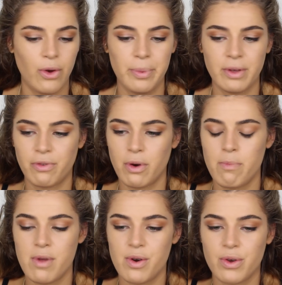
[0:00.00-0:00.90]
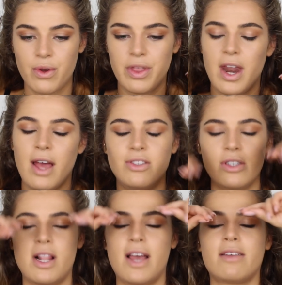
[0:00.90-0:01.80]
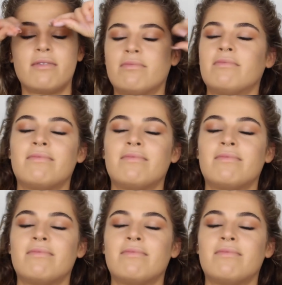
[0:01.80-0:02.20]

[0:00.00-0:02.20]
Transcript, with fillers: Hoping for a miracle that I just like.